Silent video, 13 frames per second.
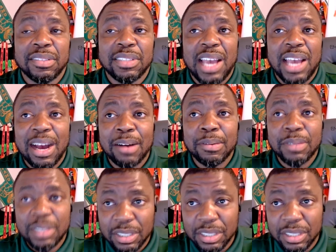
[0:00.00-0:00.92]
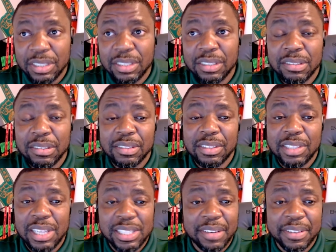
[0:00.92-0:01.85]
how good
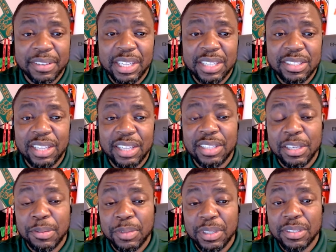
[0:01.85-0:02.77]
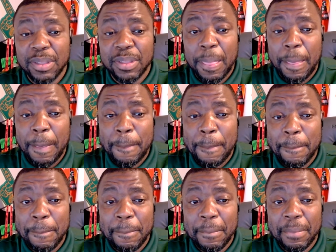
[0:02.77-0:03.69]
that South Carolina State team was.
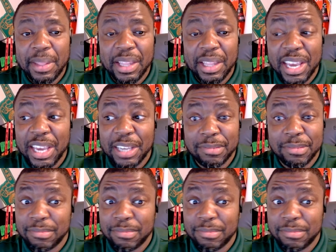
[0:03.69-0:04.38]
Like,